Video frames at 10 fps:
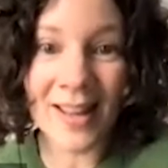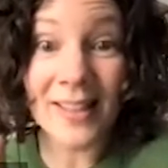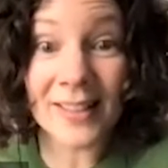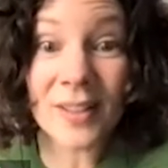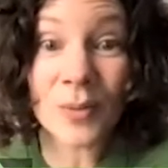
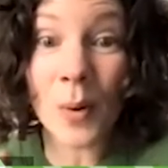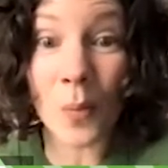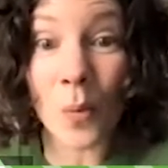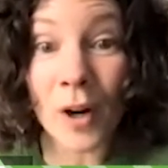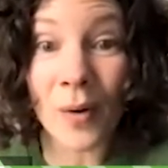This is what
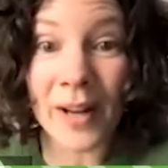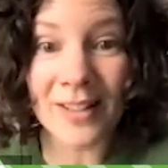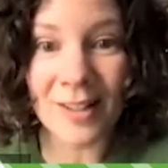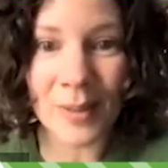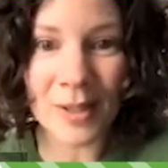we're
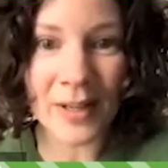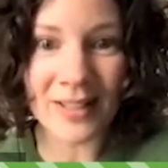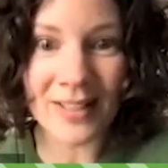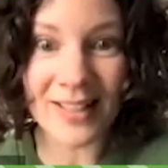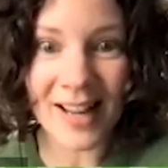going to be doing
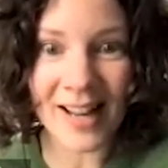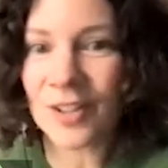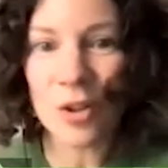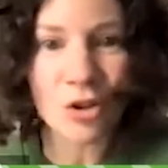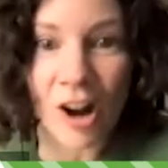today.
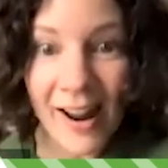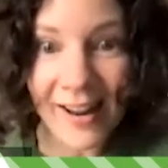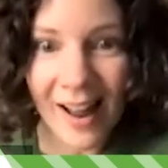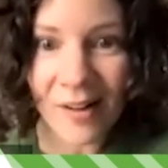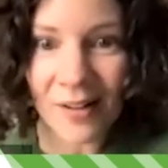So try
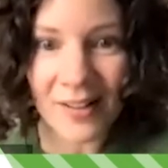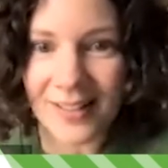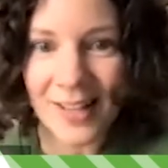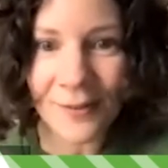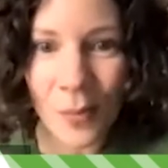it out,
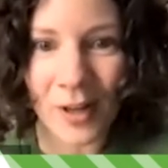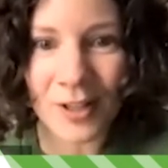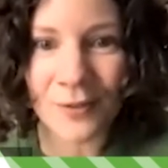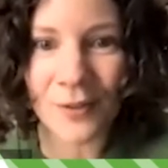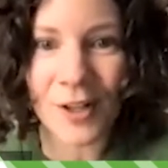see if it
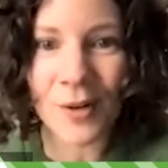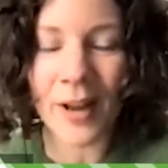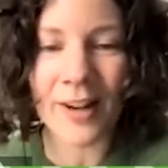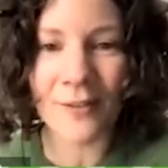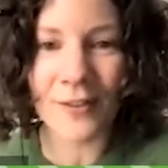works for you.
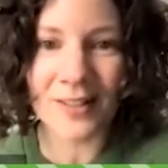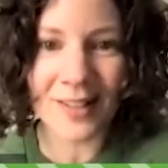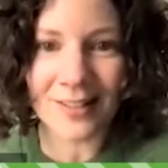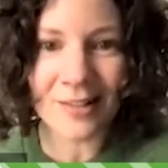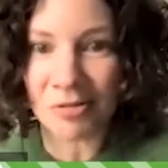And if it
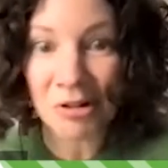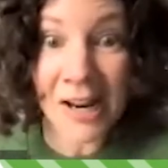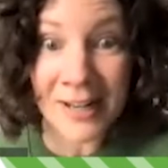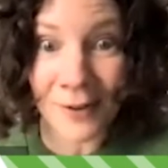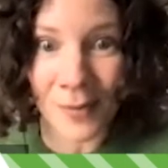doesn't, try
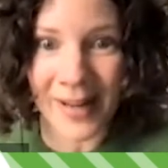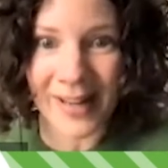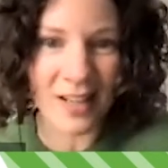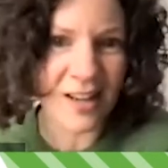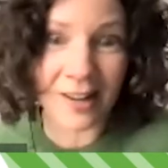a different way.
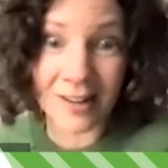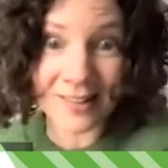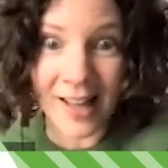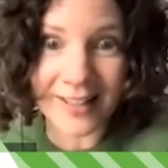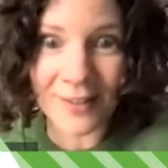There are
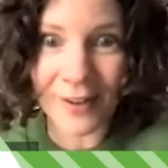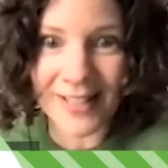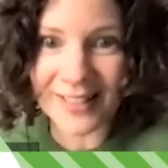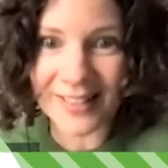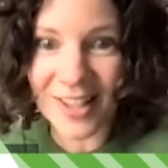lots of
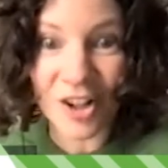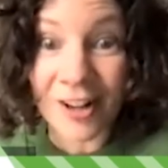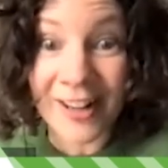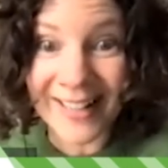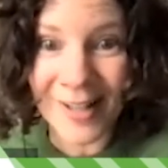ideas in the
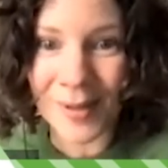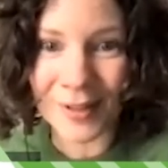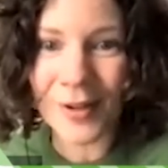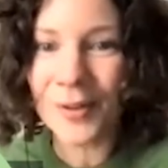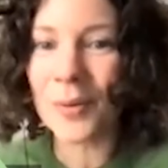curriculum
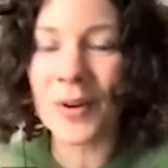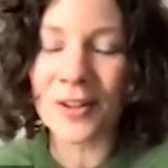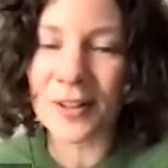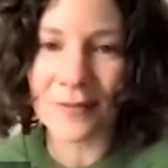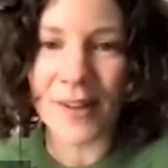alone, or you
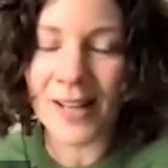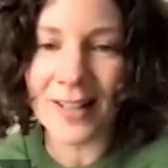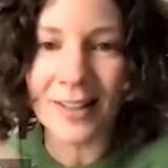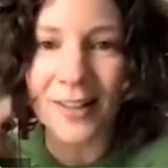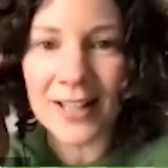can find
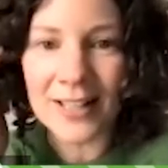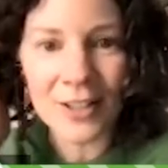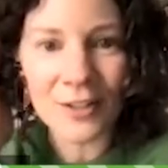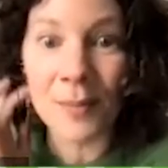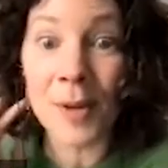other
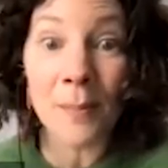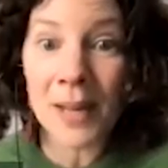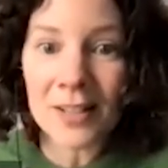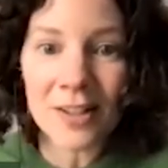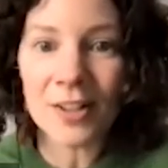ideas from your
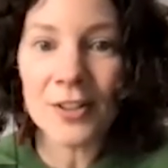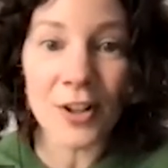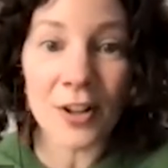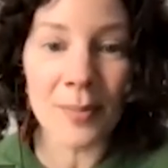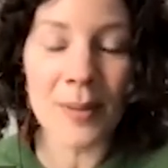mentors or
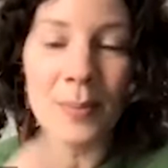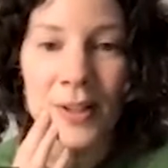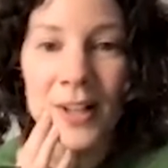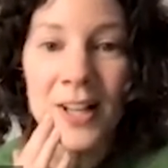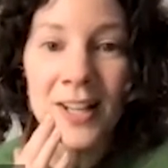other
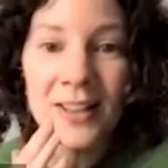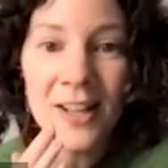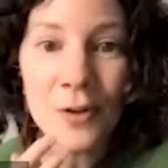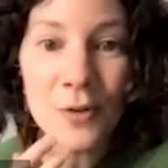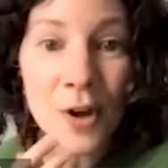people
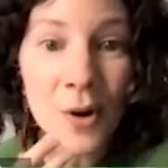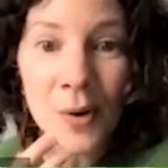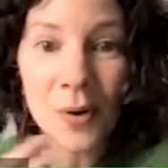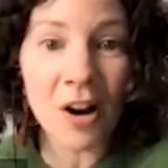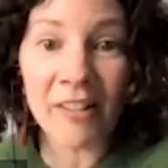that you
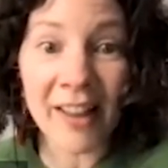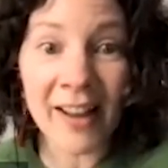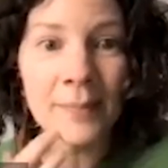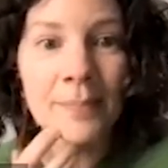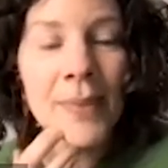know online.